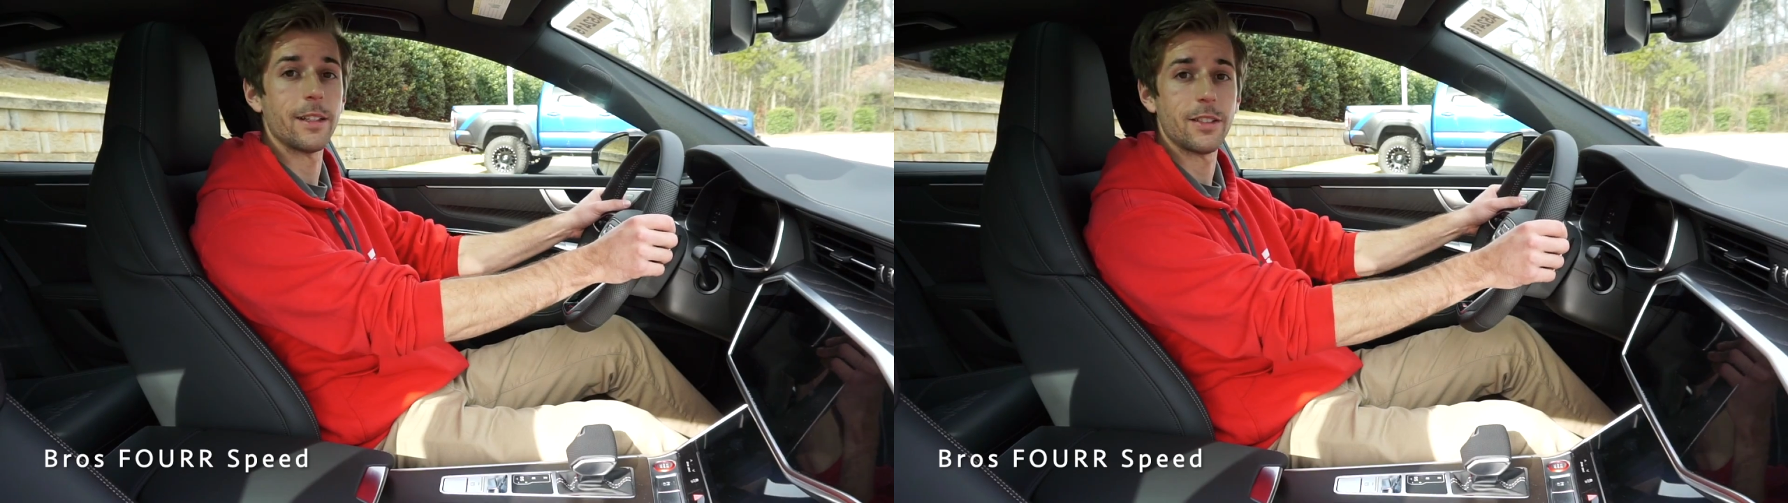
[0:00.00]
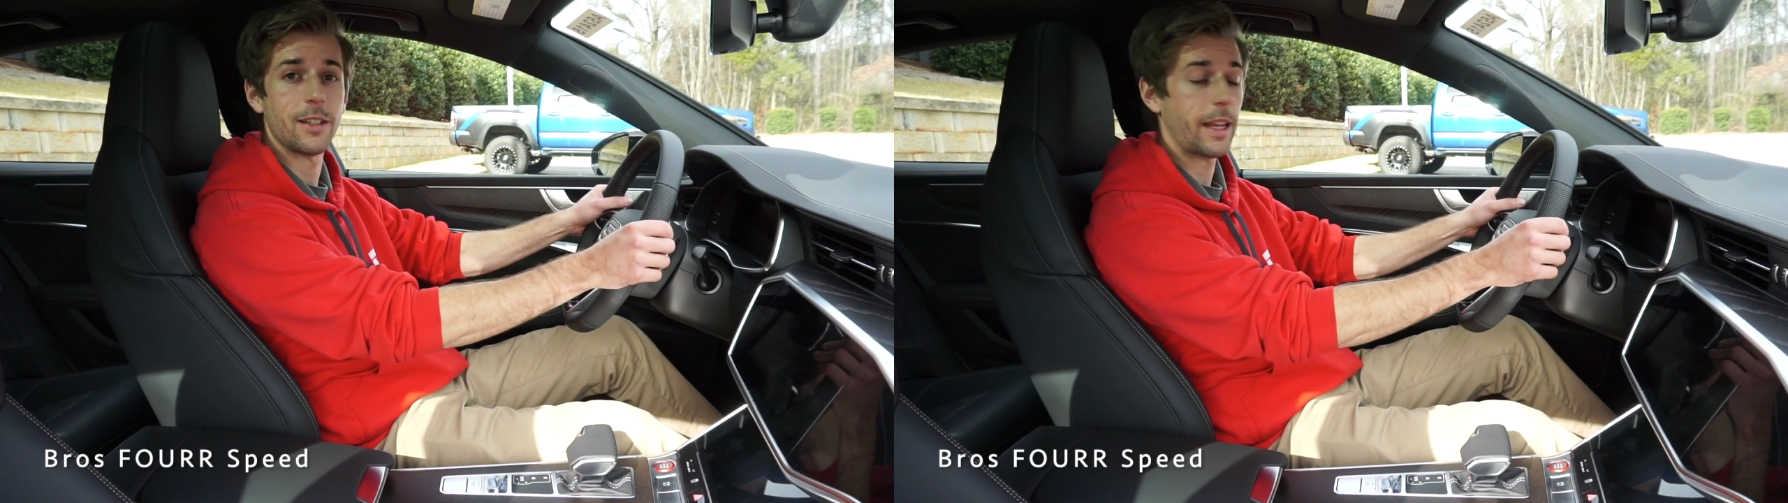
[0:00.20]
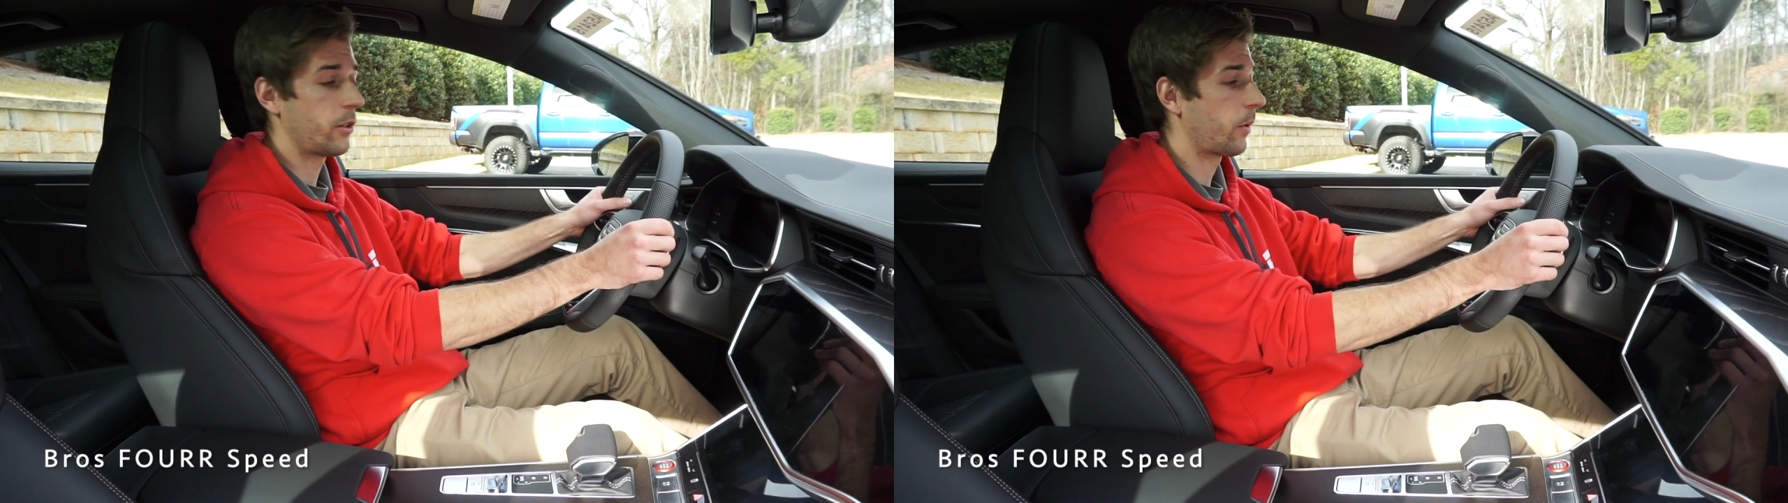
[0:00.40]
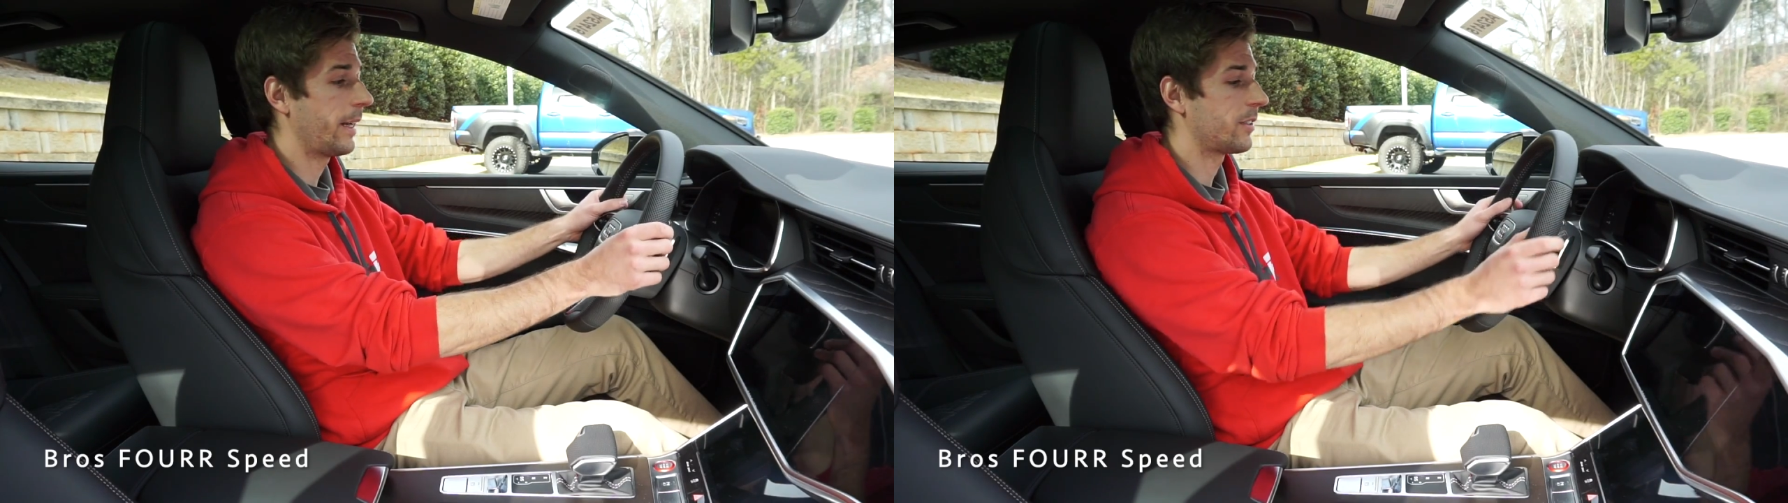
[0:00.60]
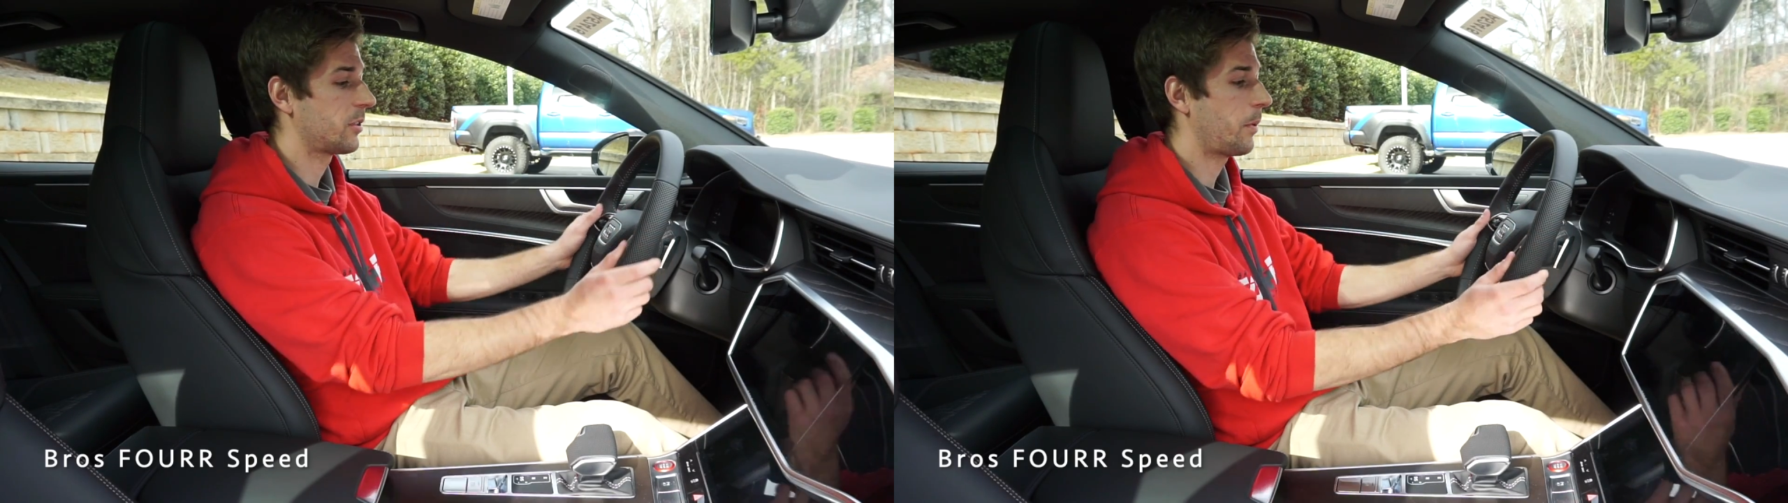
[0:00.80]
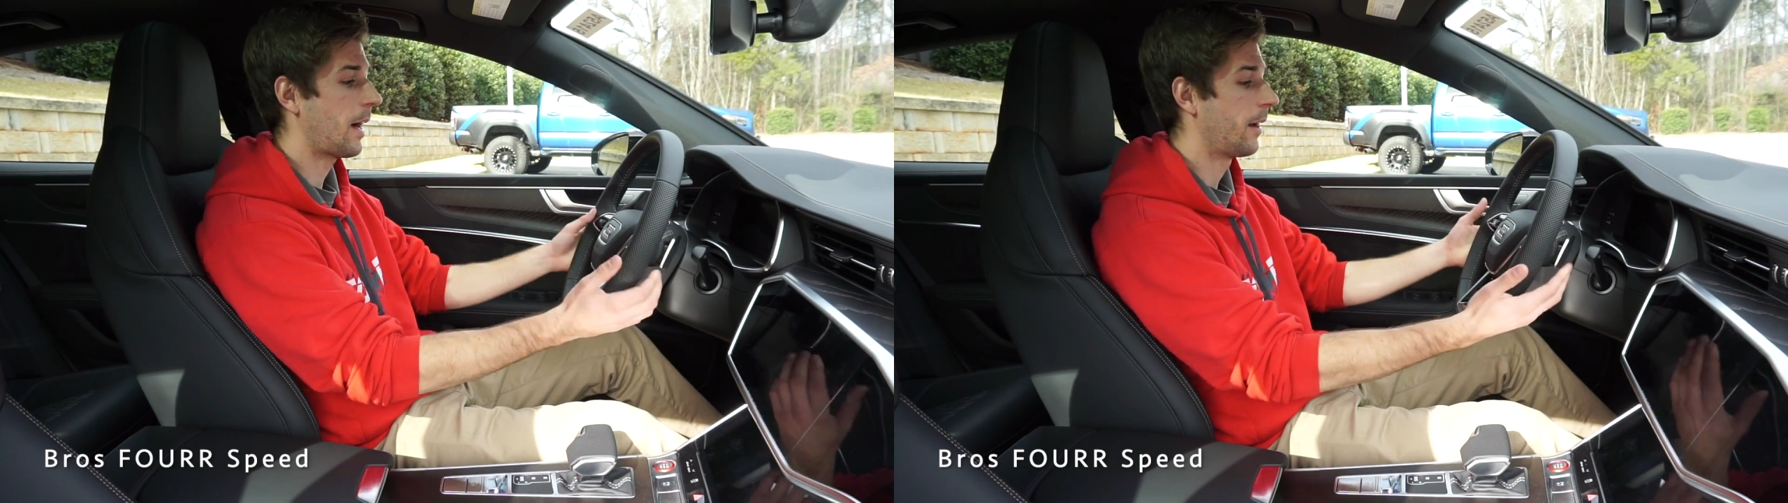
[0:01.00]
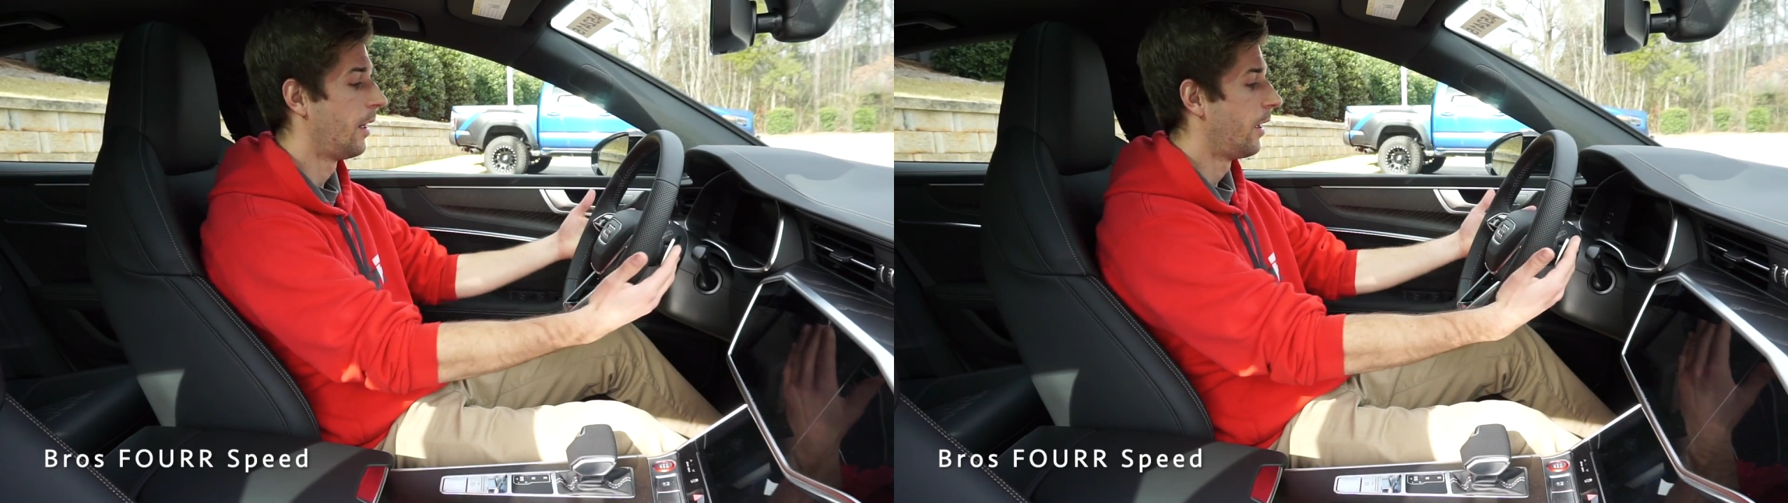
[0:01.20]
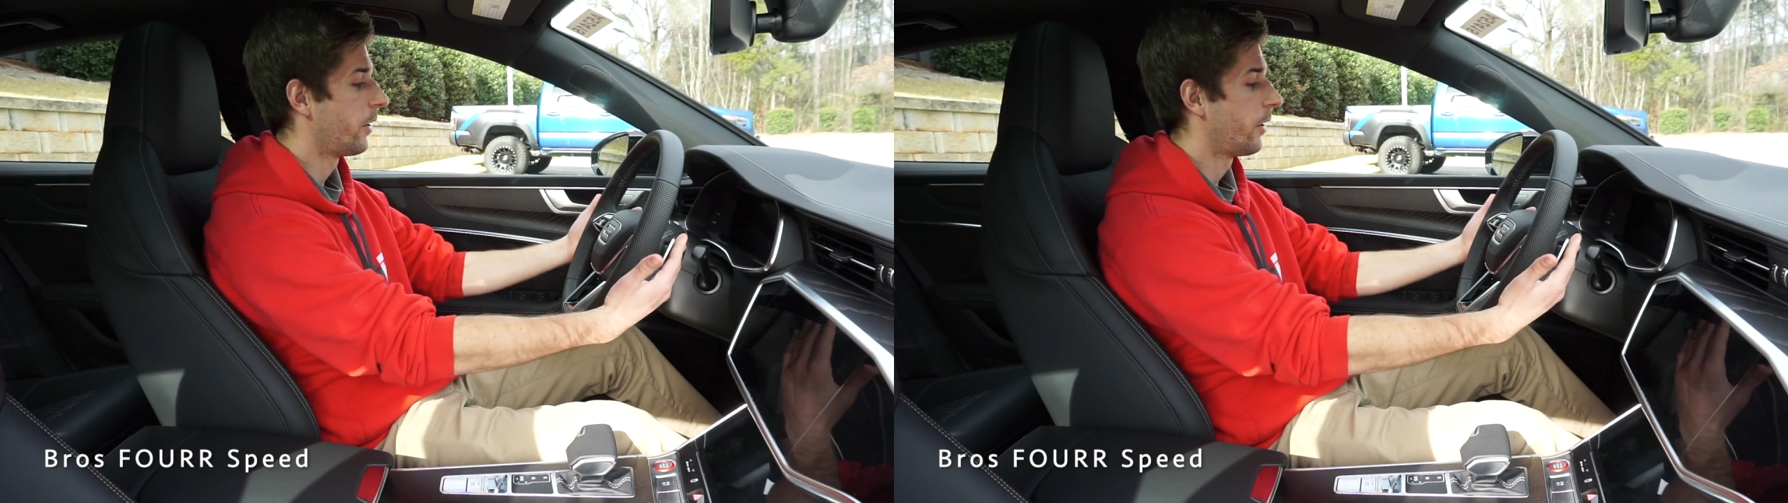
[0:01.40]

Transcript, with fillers: is in a great spot.